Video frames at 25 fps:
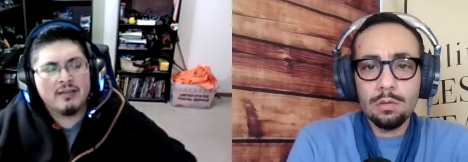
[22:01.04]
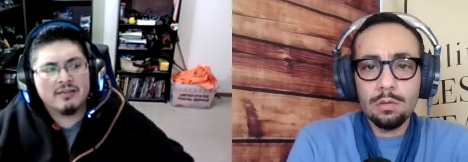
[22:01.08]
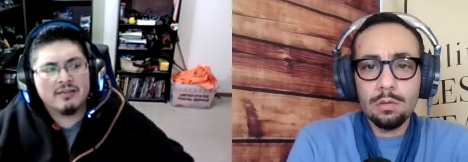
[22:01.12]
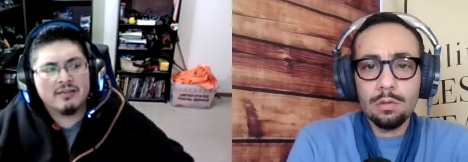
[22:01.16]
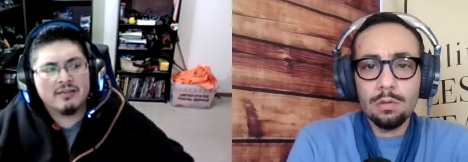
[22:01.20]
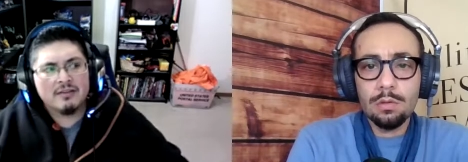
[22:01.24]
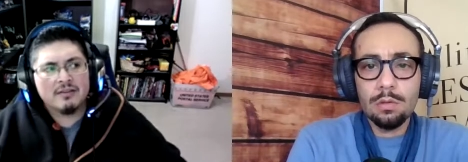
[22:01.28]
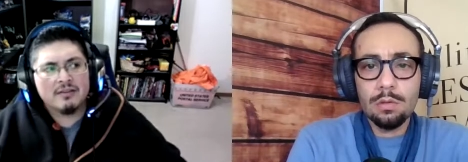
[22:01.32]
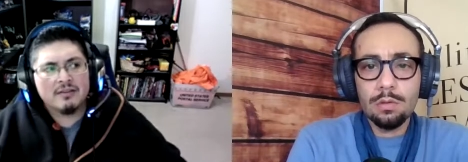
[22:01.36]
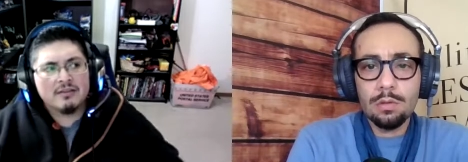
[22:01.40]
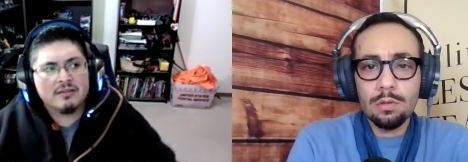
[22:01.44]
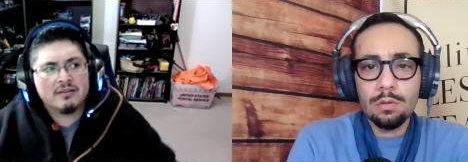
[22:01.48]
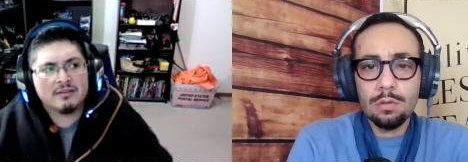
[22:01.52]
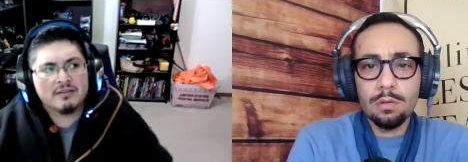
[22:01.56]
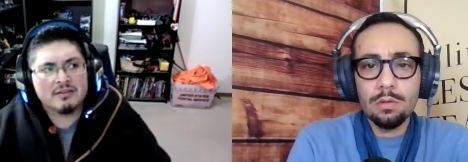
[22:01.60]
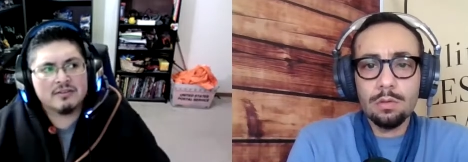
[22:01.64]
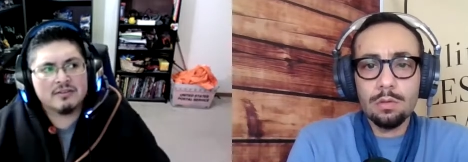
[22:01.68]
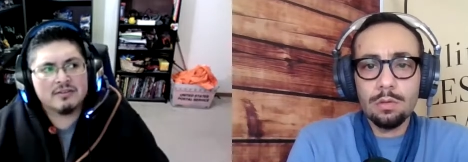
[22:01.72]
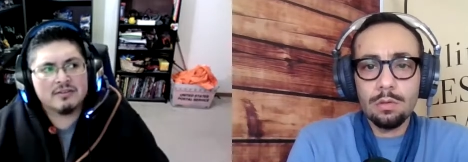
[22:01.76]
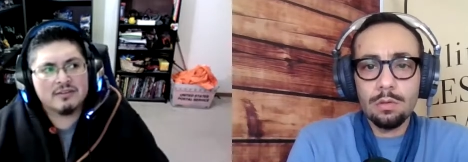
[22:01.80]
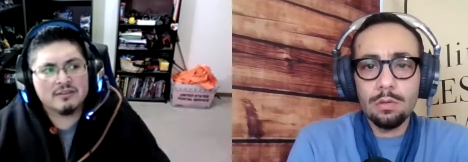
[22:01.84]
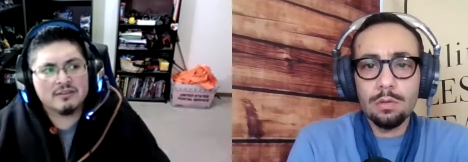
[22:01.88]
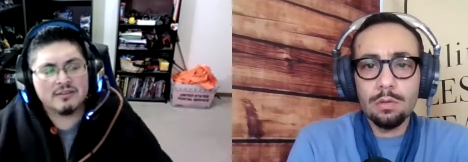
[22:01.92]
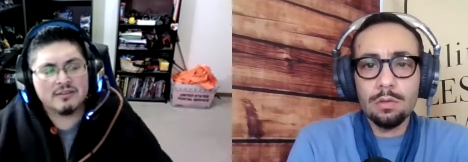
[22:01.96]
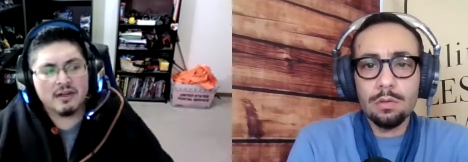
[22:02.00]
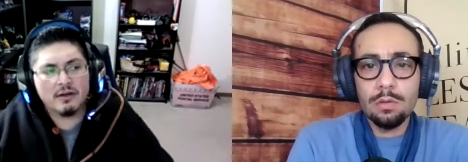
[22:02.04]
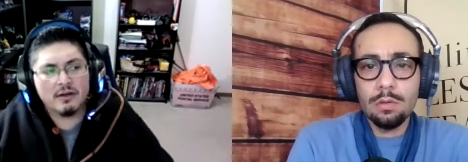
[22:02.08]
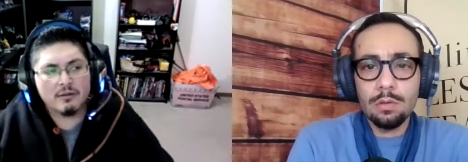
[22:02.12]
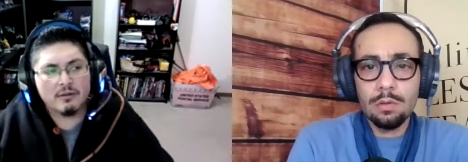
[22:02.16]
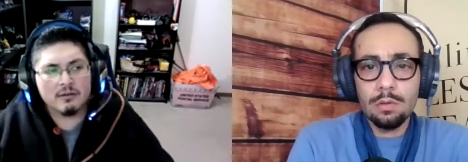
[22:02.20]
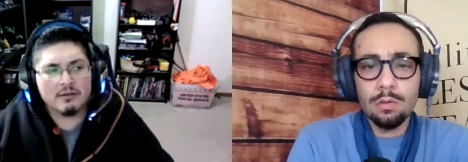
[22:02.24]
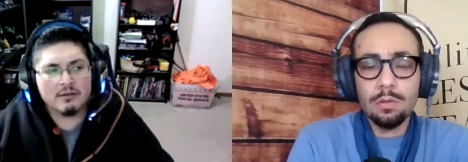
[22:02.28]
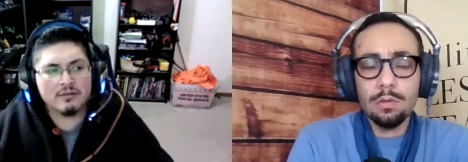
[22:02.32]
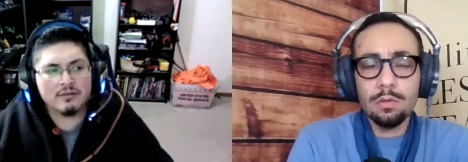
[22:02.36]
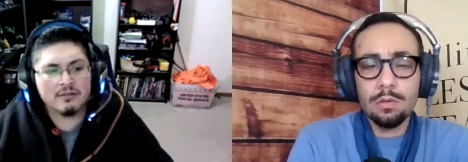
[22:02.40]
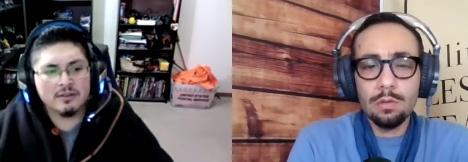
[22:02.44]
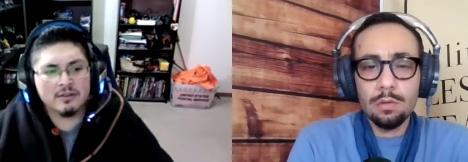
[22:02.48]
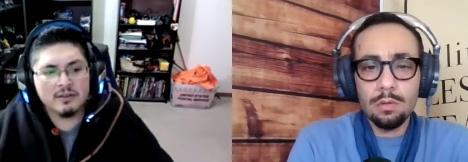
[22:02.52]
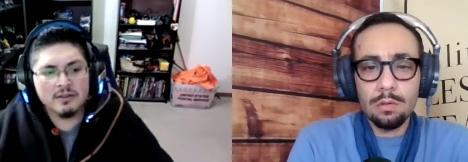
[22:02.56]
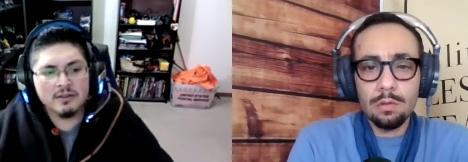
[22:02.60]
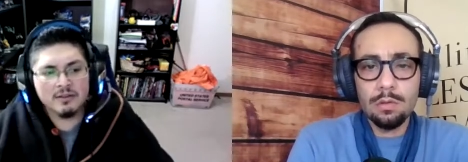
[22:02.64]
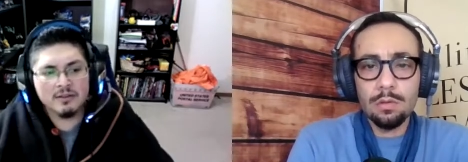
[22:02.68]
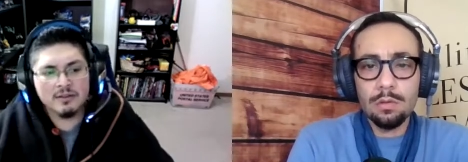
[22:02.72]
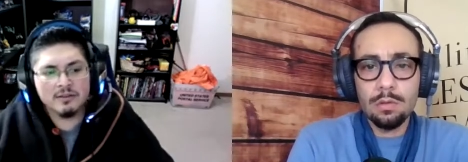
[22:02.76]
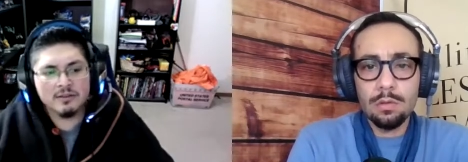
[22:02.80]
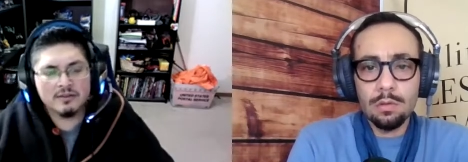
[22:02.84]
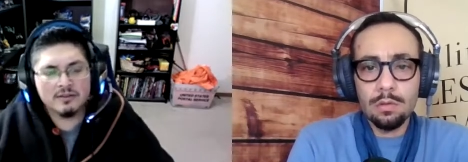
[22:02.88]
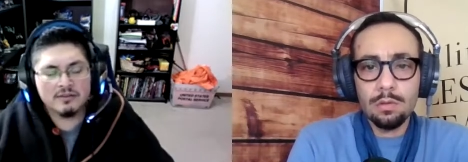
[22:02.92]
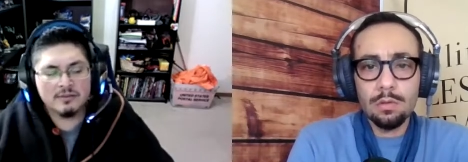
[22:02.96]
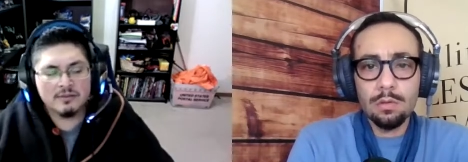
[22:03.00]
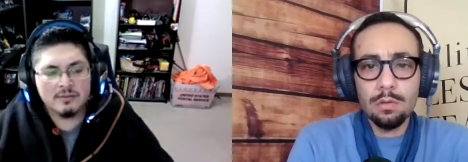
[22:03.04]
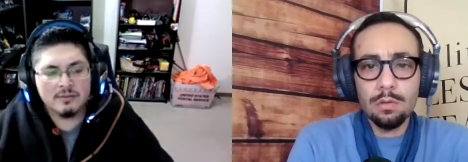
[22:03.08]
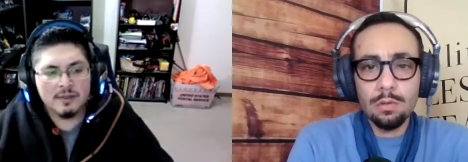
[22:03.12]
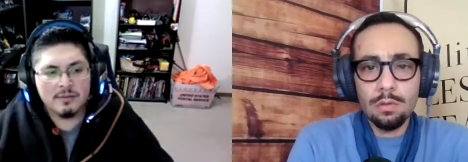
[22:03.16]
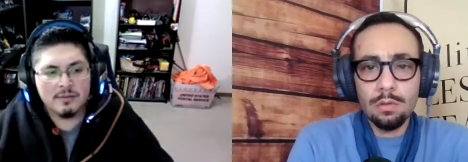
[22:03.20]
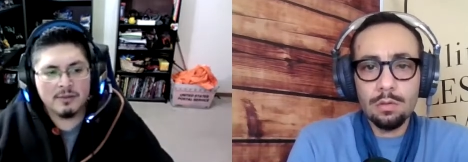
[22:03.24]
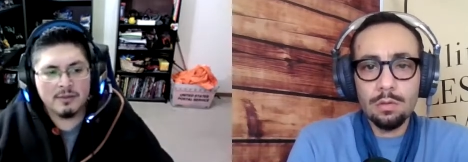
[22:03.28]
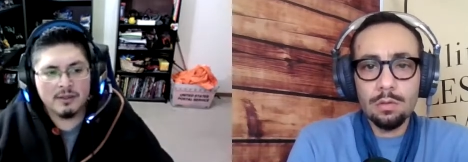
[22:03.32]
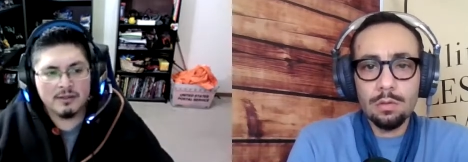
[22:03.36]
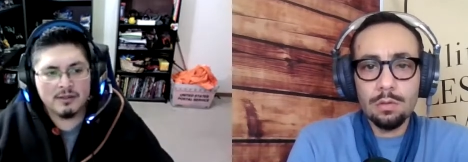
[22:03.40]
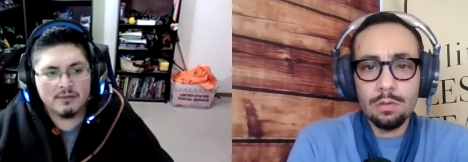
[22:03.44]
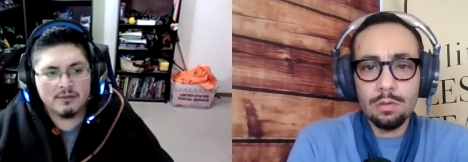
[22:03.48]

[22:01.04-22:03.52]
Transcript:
Speaker 1: to, to six hours to maybe on a